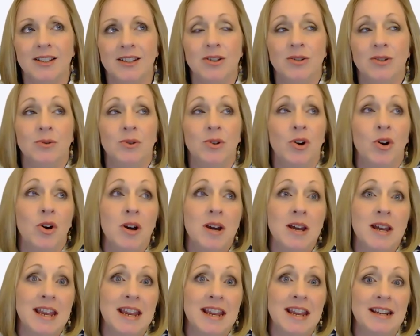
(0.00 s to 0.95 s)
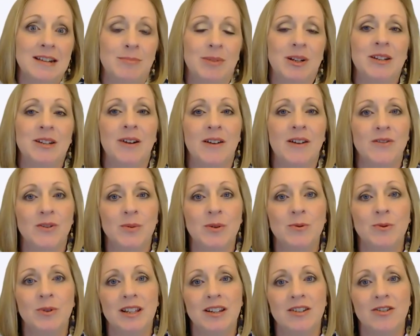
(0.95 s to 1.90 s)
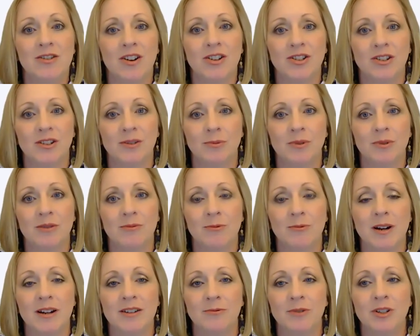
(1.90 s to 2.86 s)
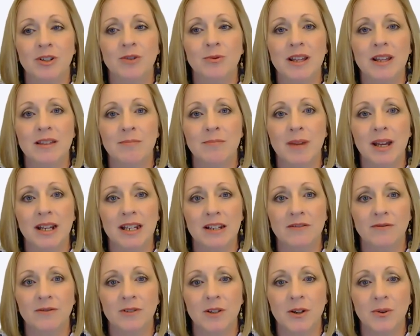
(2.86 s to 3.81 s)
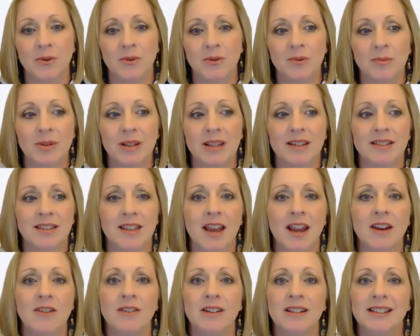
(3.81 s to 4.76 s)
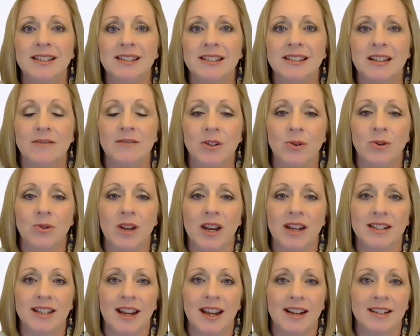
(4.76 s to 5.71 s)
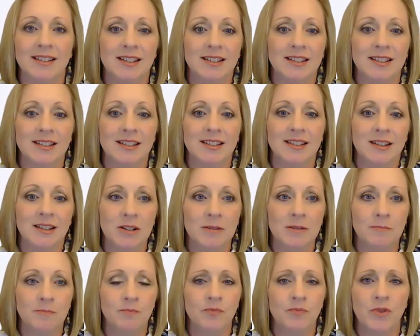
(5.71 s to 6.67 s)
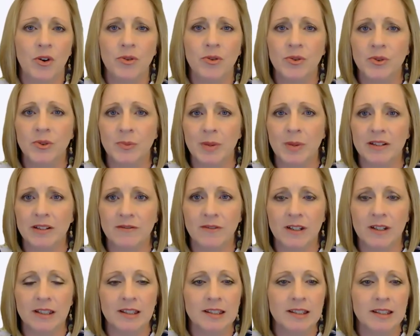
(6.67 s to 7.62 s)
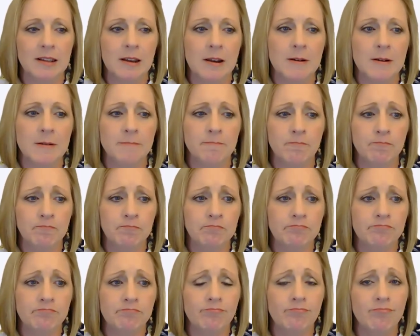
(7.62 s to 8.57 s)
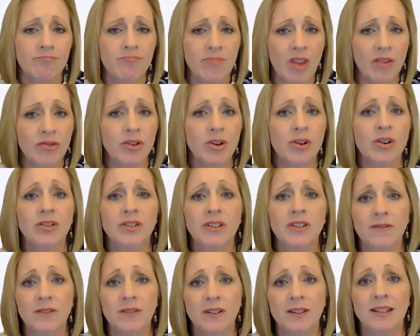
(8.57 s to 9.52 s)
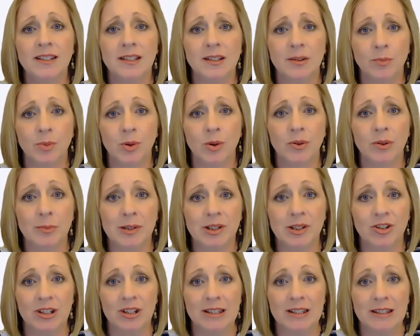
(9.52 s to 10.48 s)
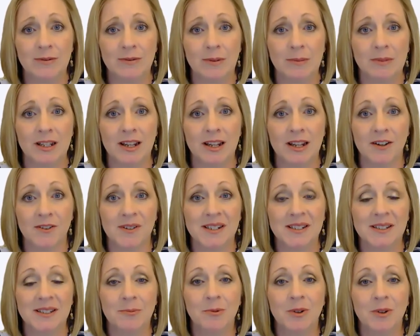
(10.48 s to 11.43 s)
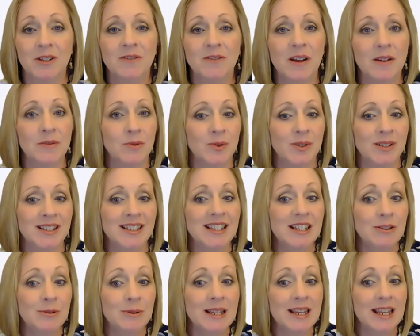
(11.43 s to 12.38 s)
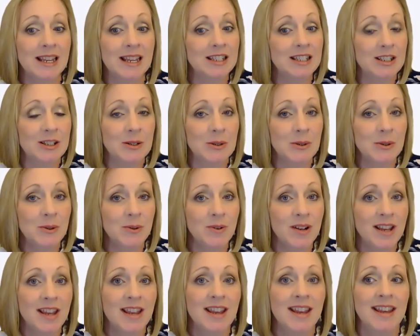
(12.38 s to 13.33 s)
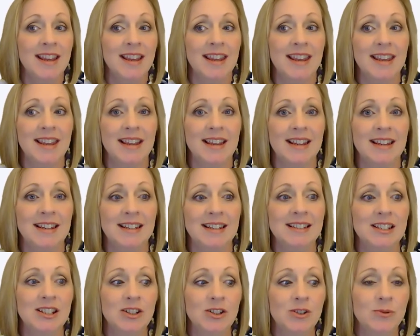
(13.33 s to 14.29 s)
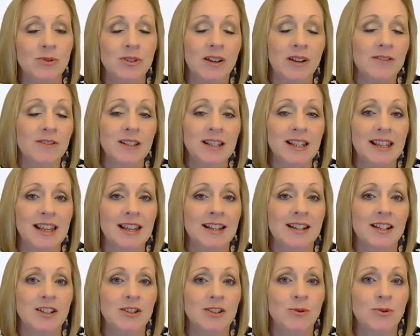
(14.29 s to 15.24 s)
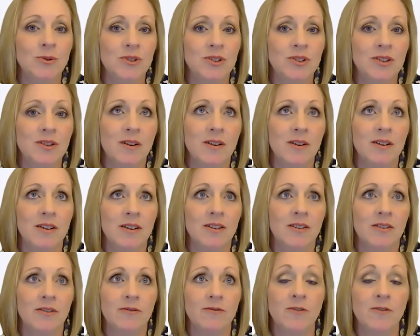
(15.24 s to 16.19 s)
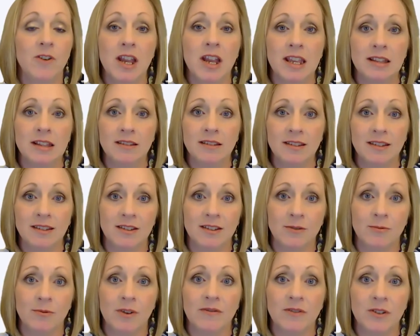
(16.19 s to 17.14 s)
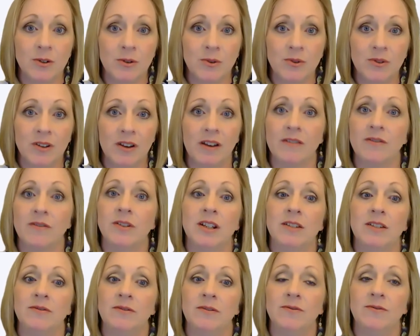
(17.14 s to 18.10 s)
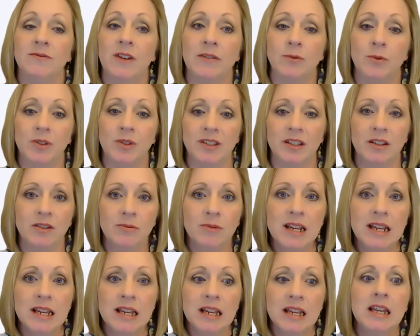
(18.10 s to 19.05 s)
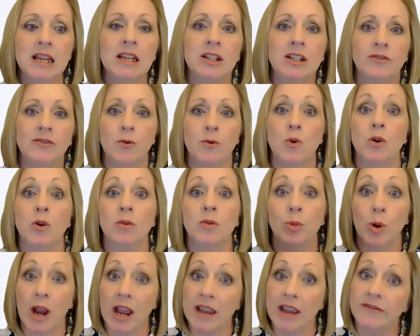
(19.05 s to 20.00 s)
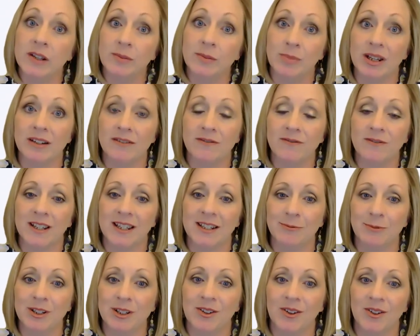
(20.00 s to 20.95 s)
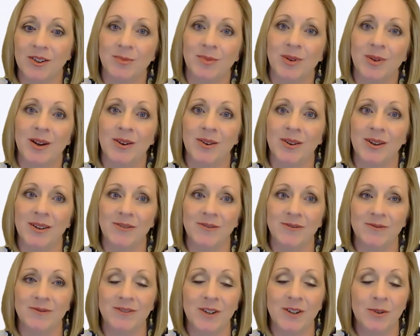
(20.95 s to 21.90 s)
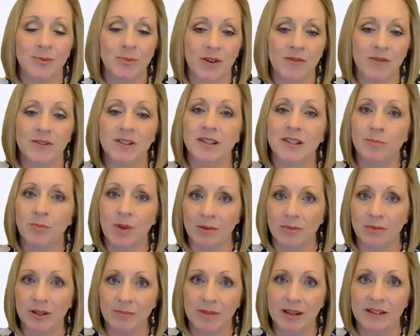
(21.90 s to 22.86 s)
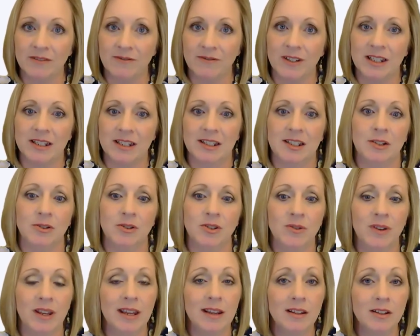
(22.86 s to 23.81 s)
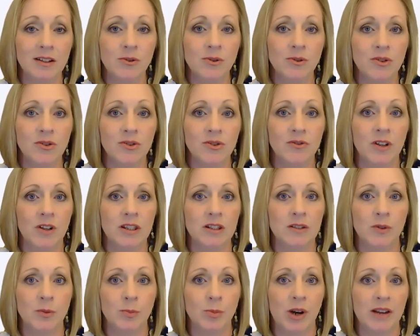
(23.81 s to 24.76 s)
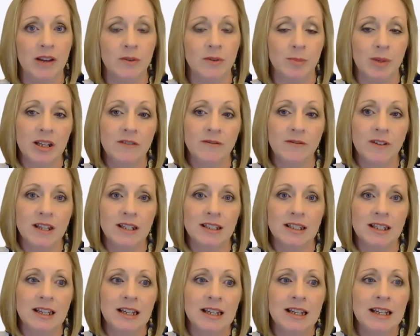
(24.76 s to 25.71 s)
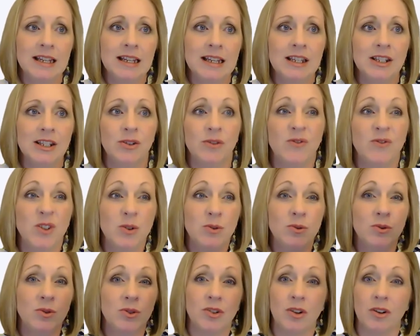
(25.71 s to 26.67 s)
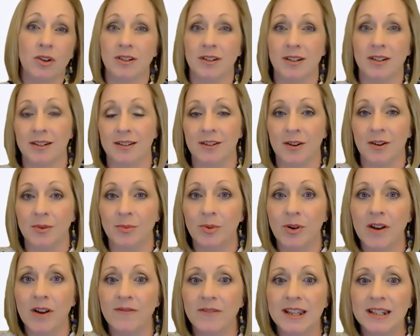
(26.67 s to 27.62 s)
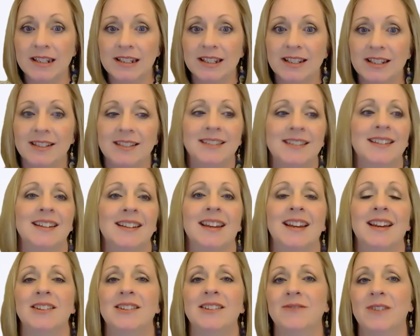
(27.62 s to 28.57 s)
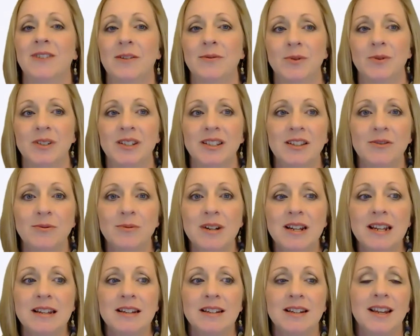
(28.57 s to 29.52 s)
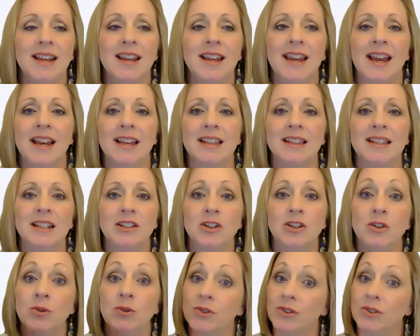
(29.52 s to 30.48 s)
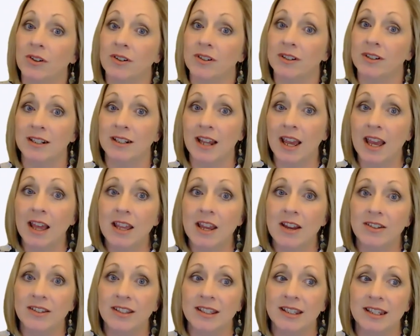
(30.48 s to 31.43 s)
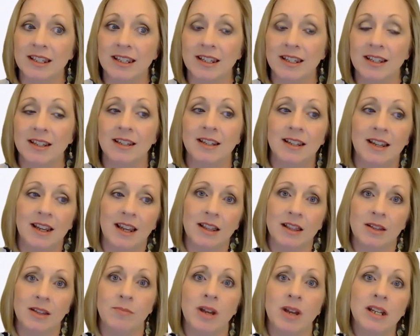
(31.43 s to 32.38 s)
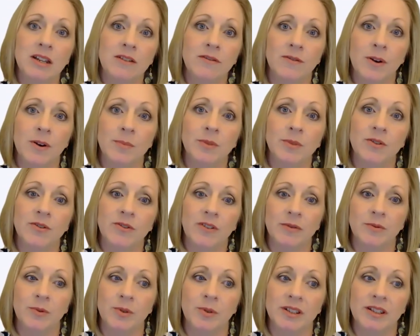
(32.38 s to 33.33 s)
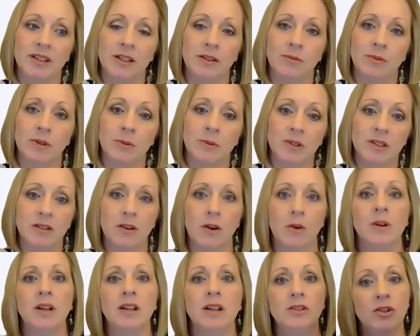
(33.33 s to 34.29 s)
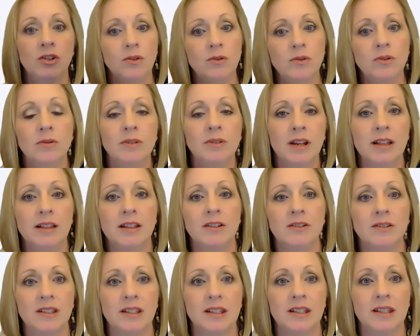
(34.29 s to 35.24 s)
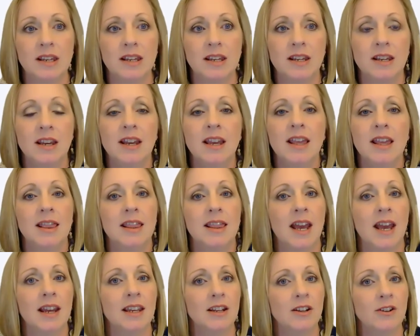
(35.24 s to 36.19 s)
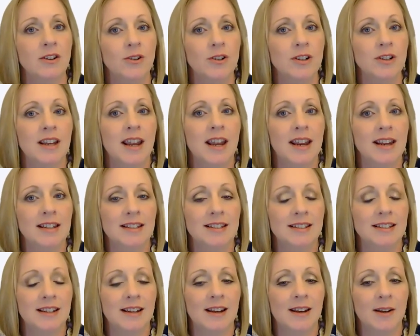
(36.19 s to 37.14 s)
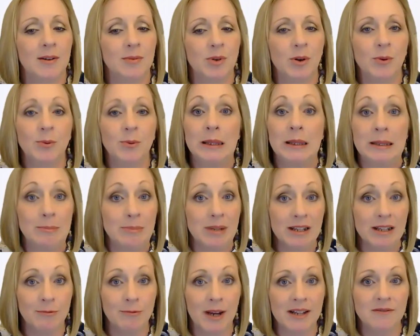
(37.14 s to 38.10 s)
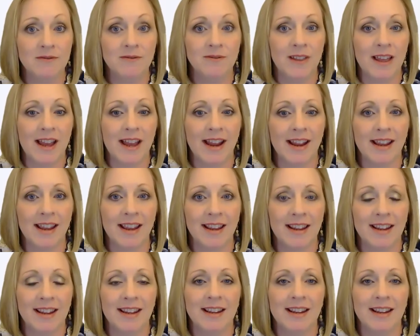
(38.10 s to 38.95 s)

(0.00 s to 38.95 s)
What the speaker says: You could, but you have to be really cautious with which way the money flows, because the IRS is giving you that tax exemption, all those benefits. There are definitely some prohibitions from the IRS on what a 501(c)(3) can do, and you definitely cannot use the funds, the revenues of a 501(c)(3) for private benefit. We talked about a nonprofit is public benefit, so you can't use those funds for private benefit. So if you started a nonprofit and a 501(c)(3), and then you started an LLC, and the money from your 501(c)(3) was going to your LLC, that can create a really big red flag.